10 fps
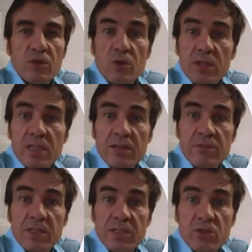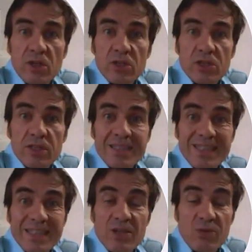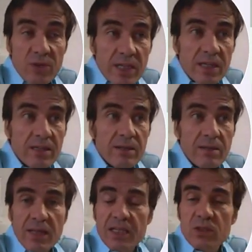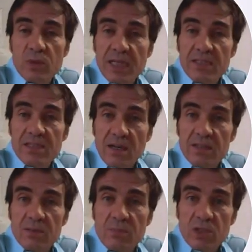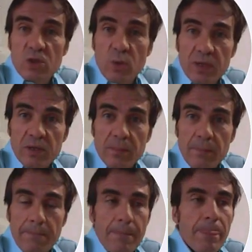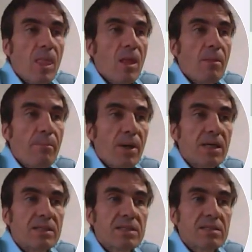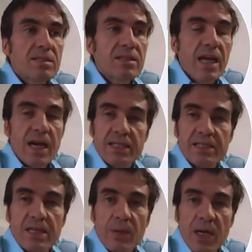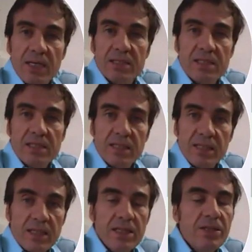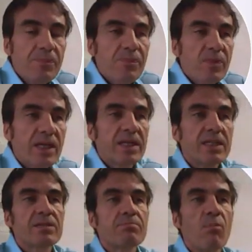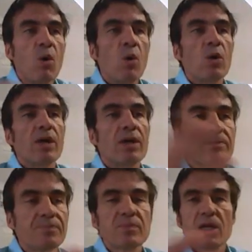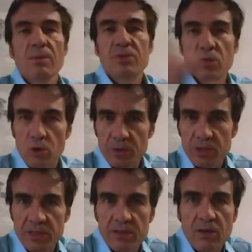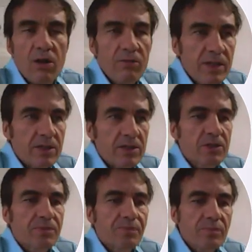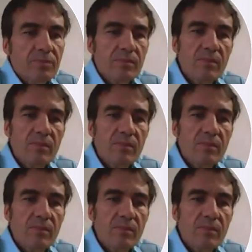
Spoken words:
If you could give the instructions in Korean, things would get started much quicker. But the idea behind TEE is more absorption of English.